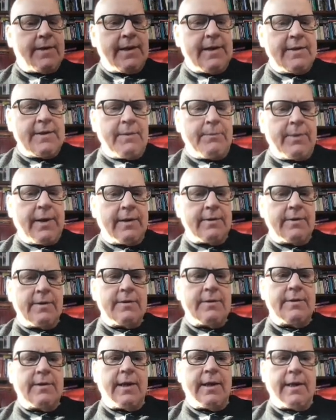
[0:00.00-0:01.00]

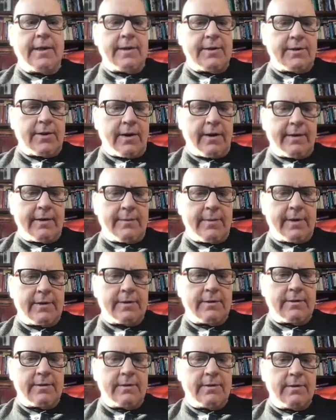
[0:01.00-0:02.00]
independent and
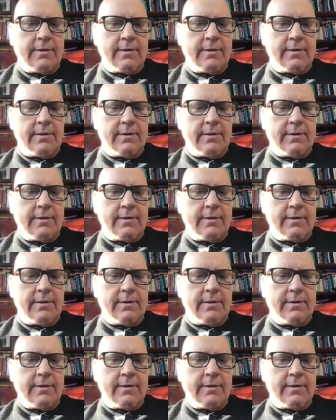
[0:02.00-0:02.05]
autonomous.